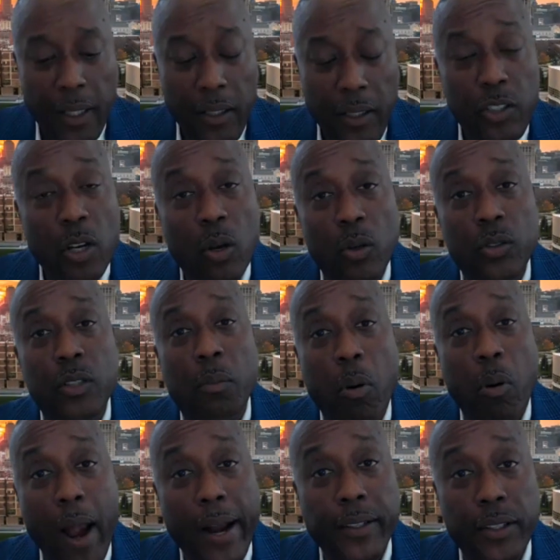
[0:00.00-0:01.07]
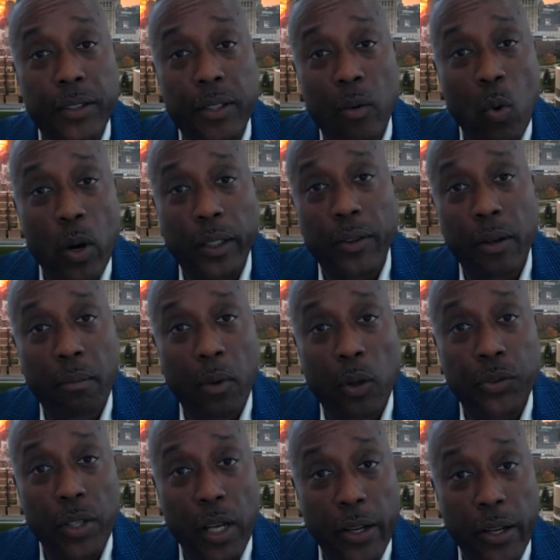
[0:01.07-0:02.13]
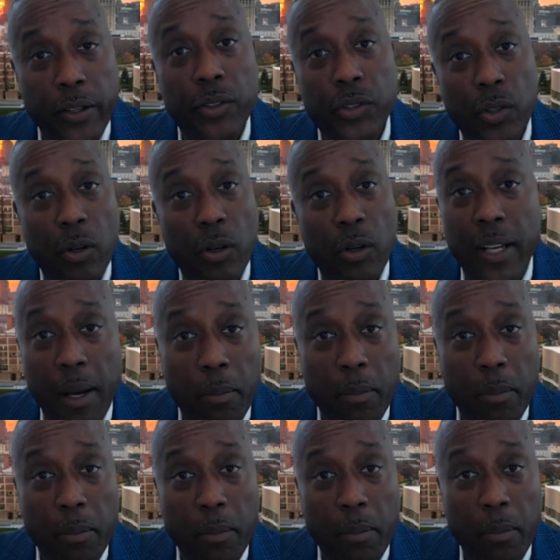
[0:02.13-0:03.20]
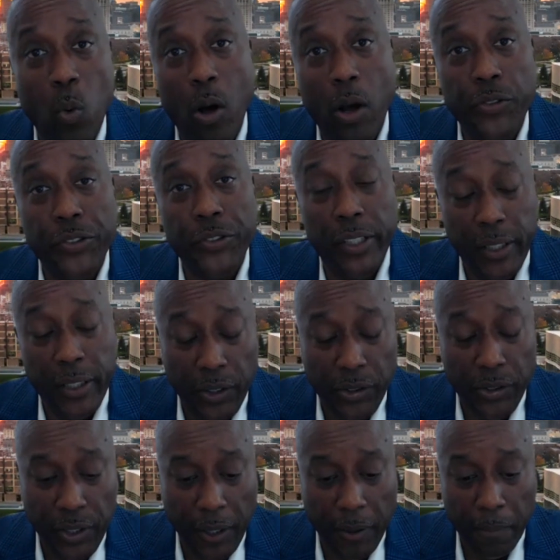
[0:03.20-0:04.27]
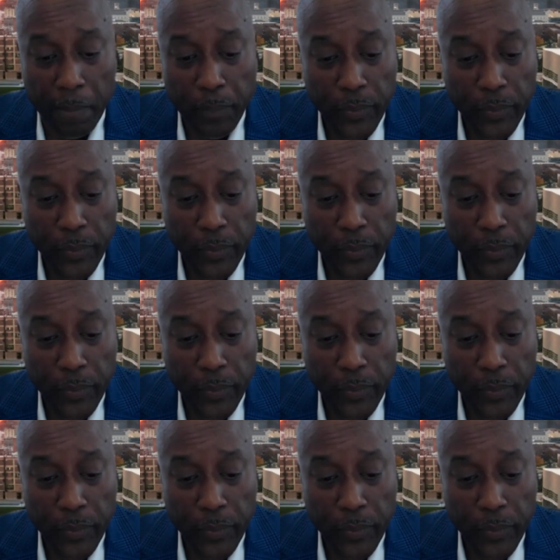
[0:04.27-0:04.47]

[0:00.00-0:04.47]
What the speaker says: chose to practice in one of the most underserved neighborhoods in Washington, D.C.